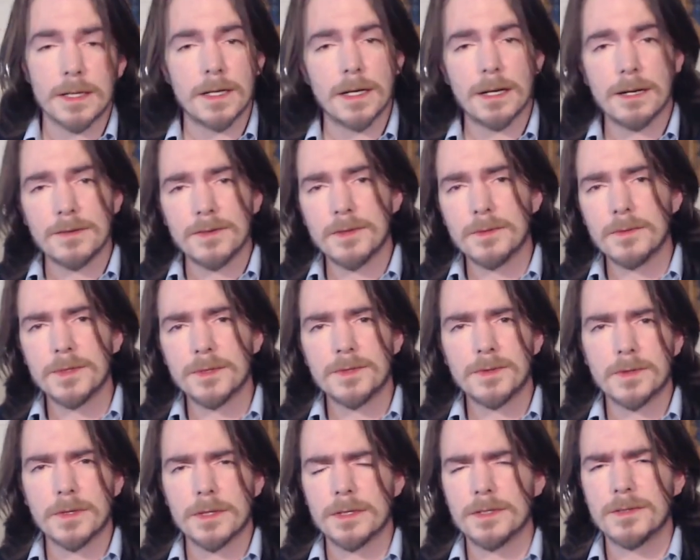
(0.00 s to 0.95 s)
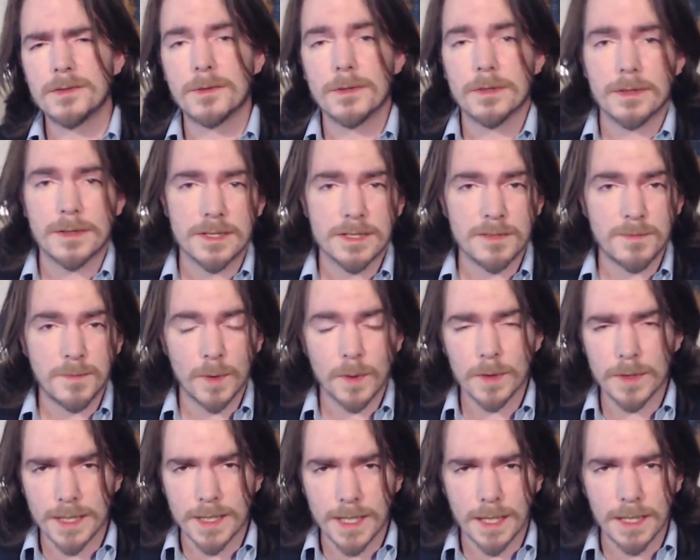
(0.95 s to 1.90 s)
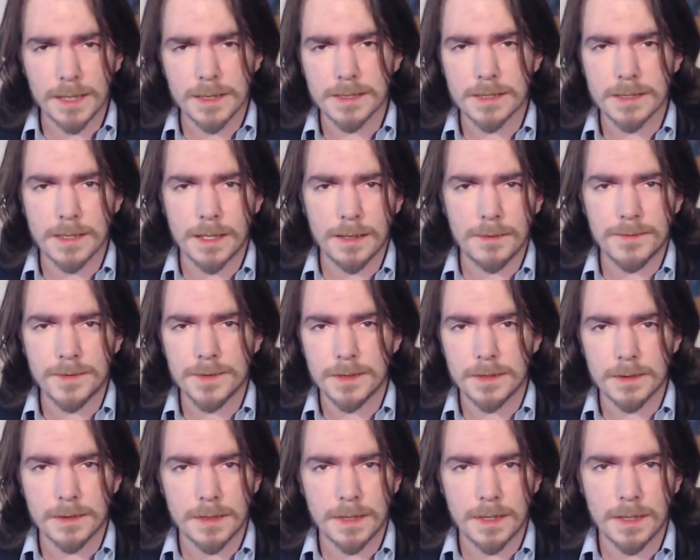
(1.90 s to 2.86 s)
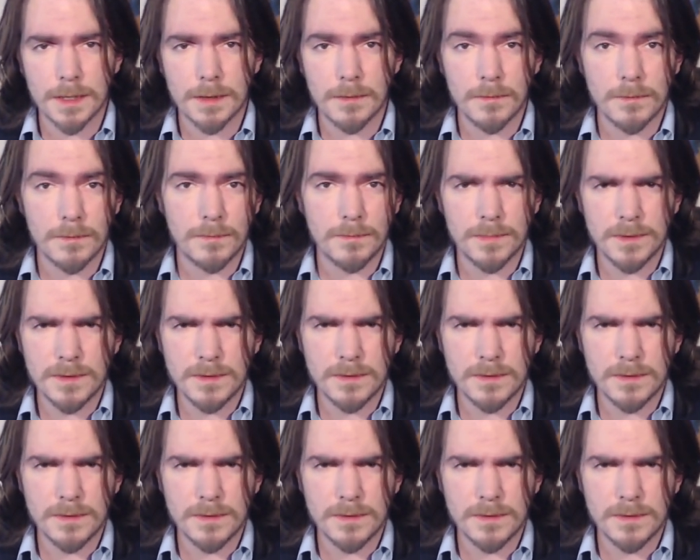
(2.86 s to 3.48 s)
And then afterwards, we're going to sort of explore the concept and